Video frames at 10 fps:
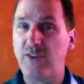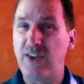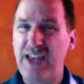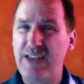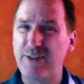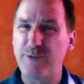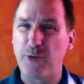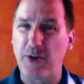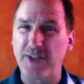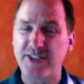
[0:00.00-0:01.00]
is even
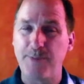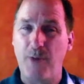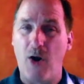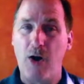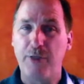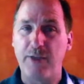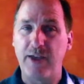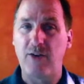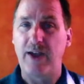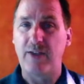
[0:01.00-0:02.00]
for a small
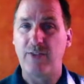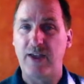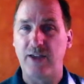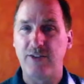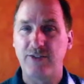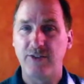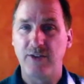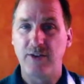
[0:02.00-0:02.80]
thing like this